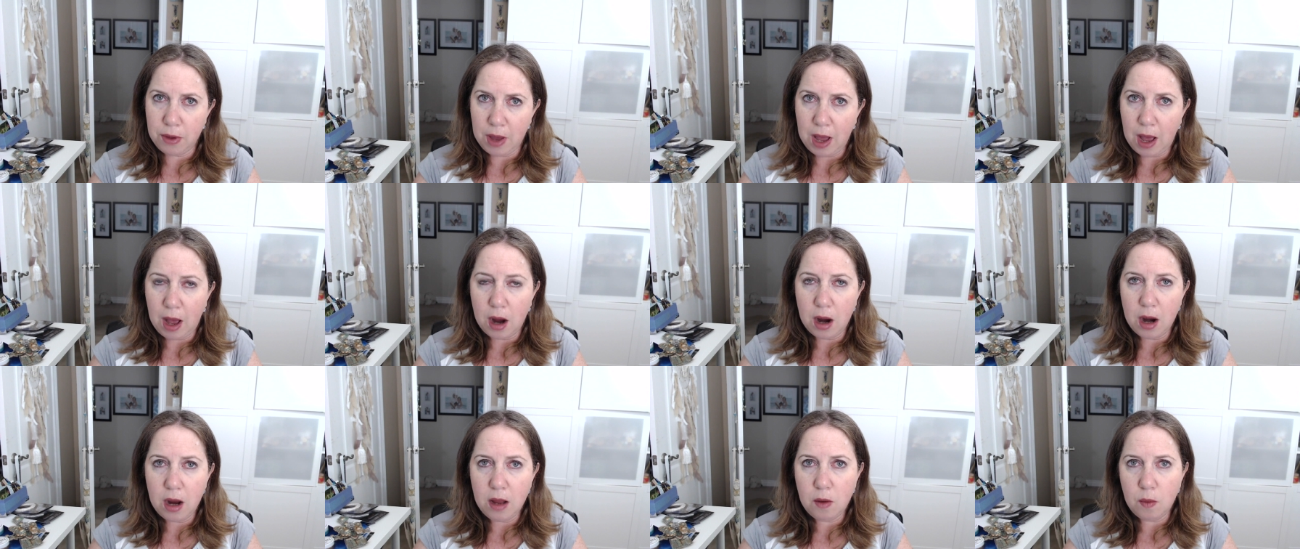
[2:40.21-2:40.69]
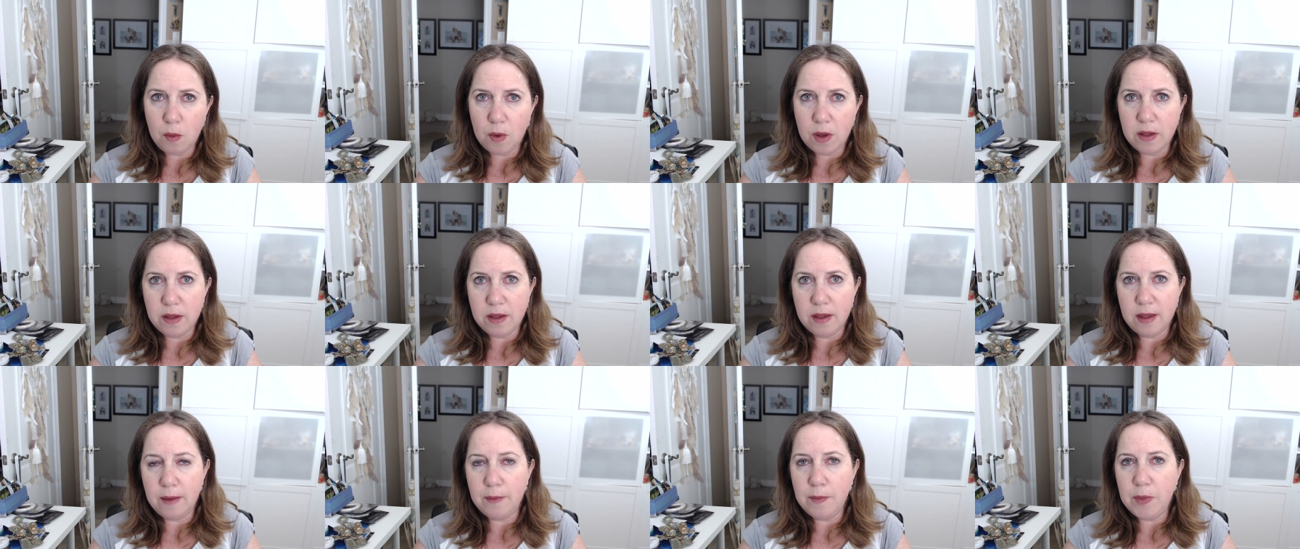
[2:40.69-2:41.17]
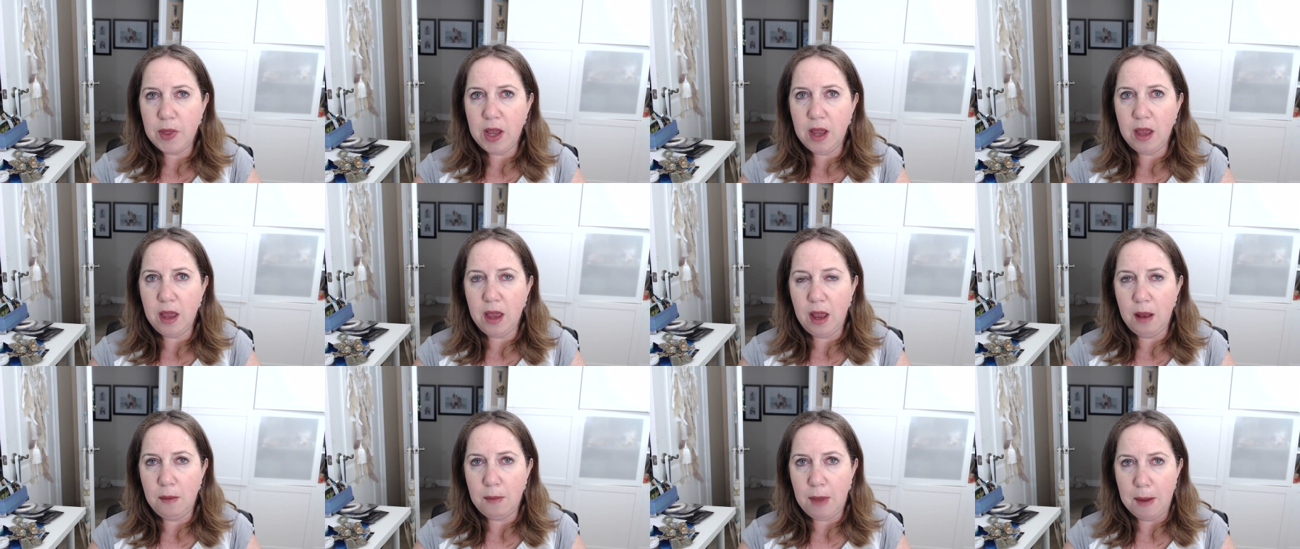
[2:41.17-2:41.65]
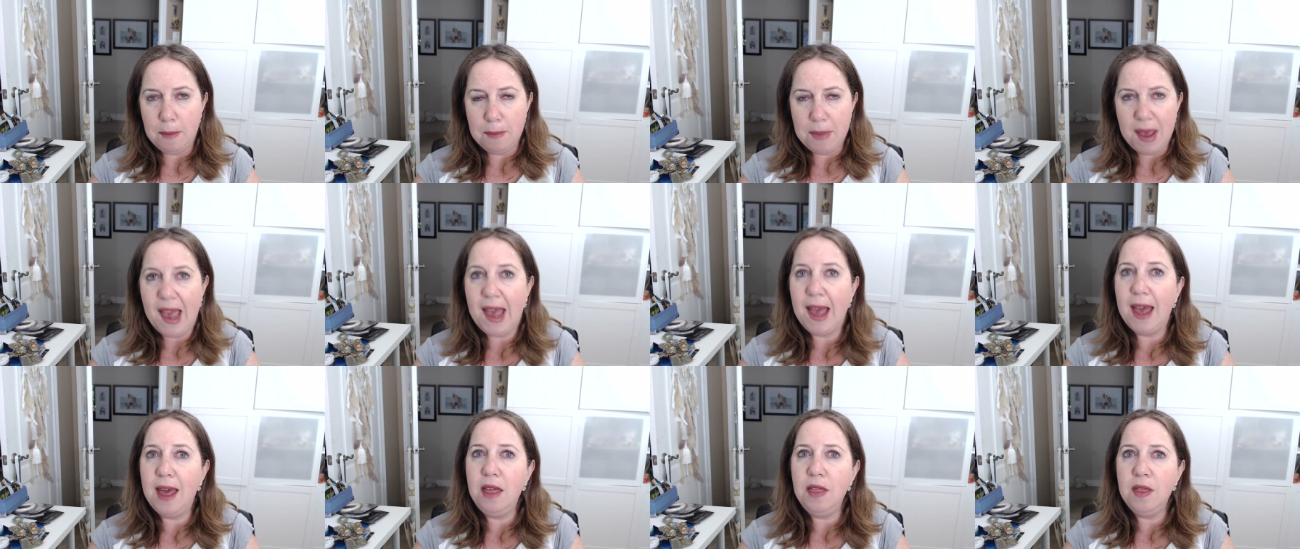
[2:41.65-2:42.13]
art was something in my
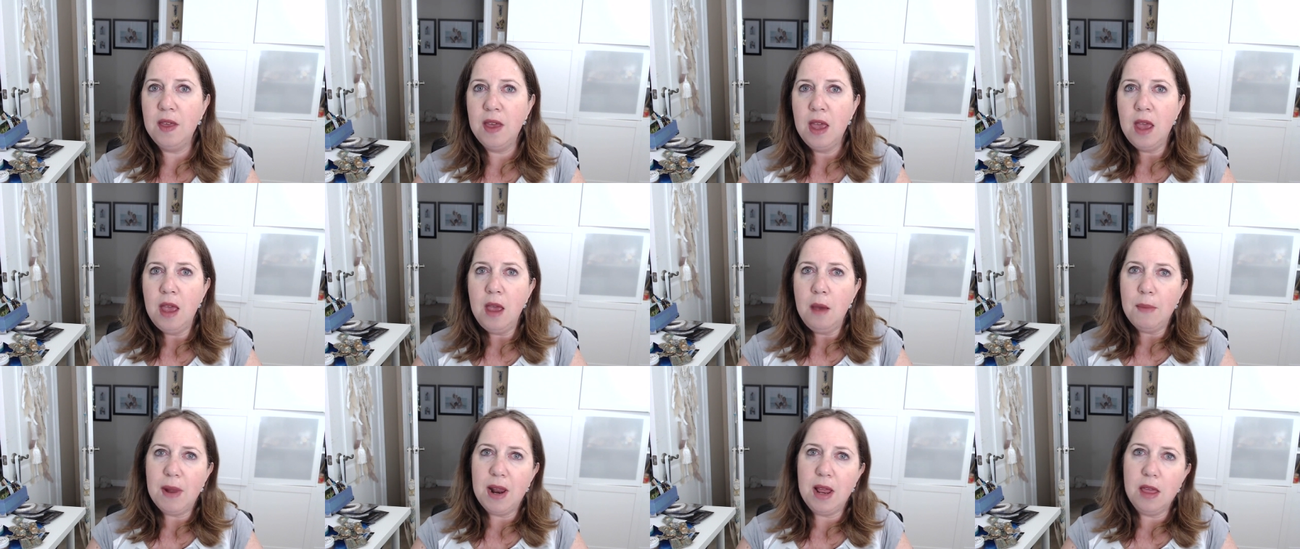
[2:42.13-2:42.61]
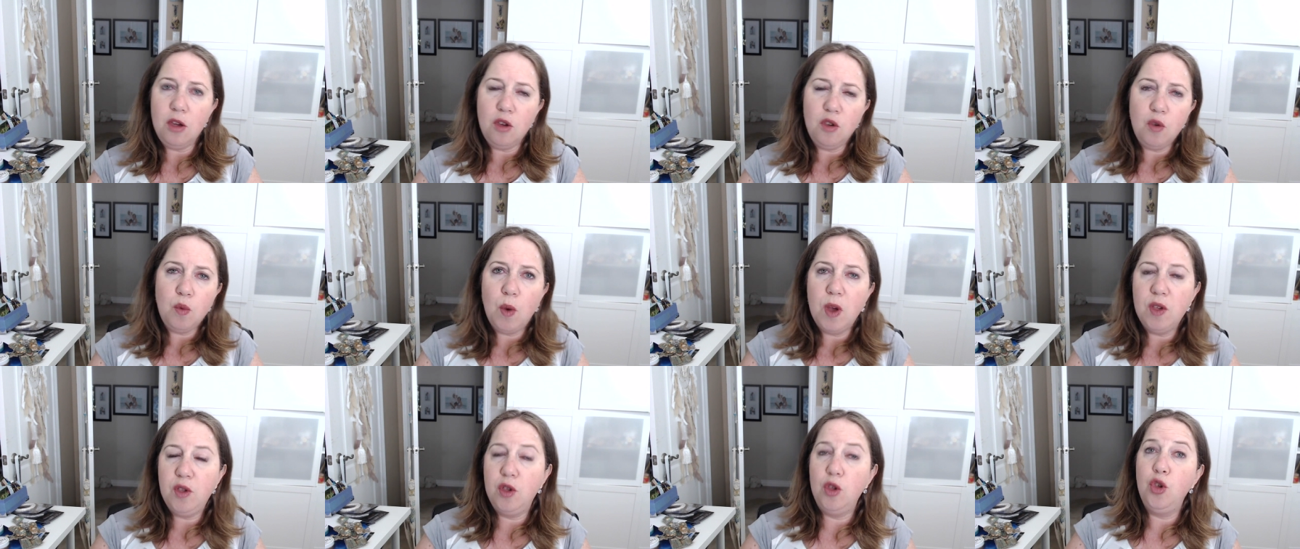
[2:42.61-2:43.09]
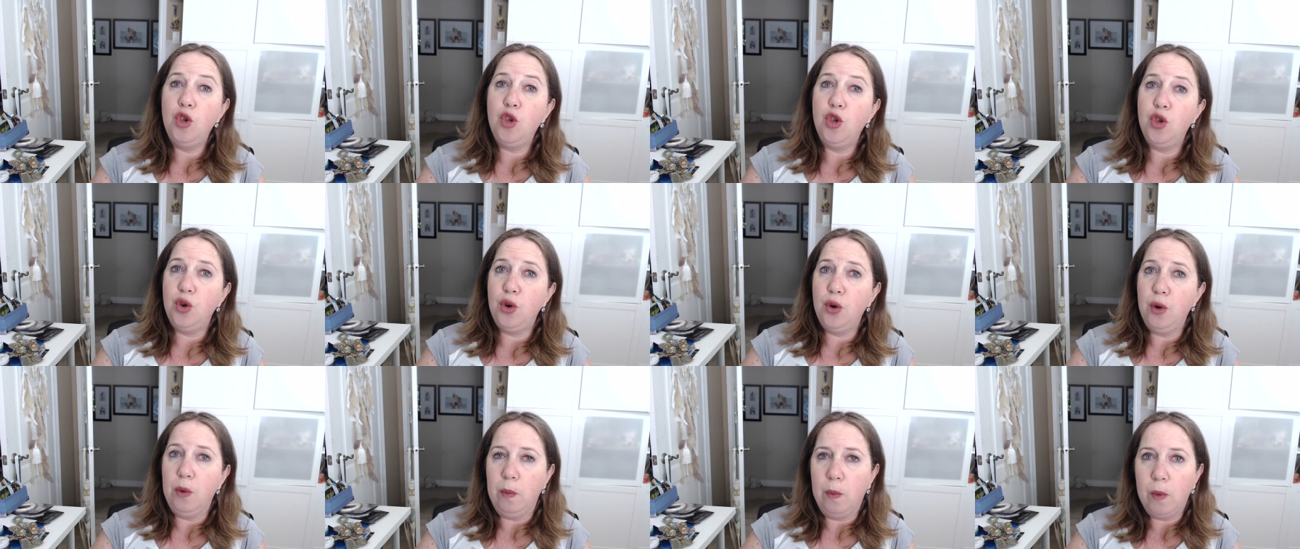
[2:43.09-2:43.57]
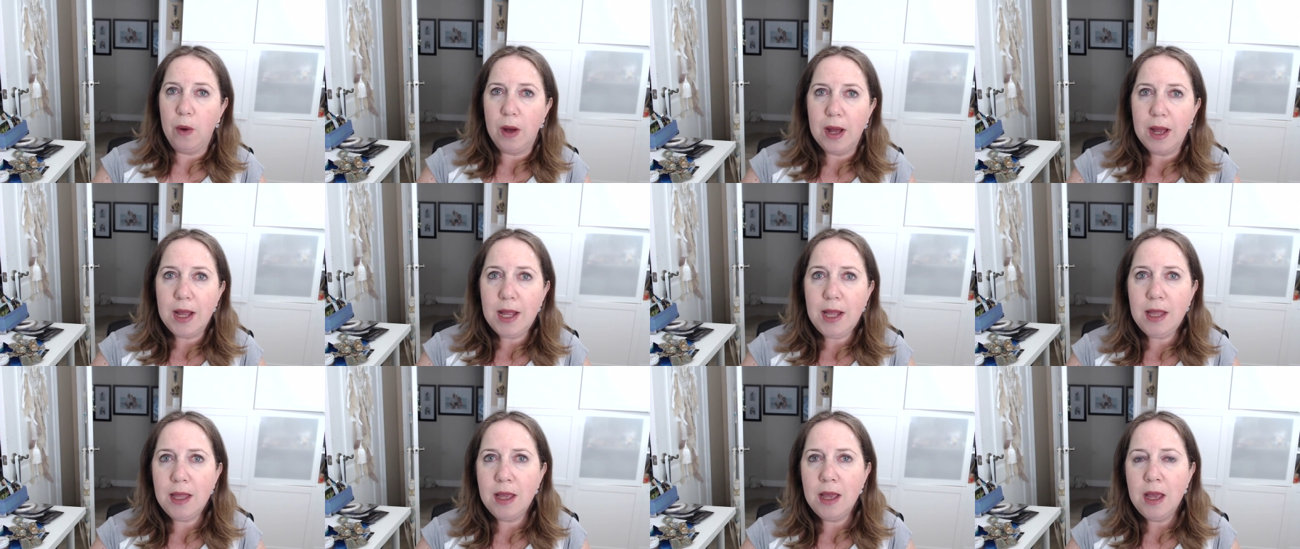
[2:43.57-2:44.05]
path but I just wasn't sure what